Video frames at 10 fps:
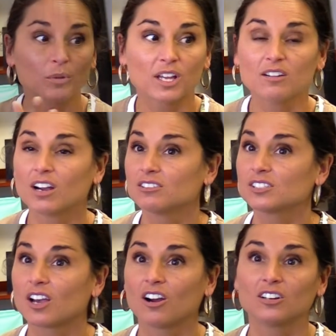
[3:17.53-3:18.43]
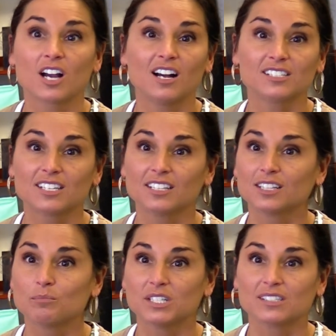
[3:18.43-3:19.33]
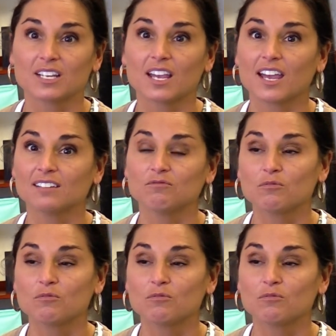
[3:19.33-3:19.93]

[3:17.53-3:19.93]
playgrounds are constantly busy and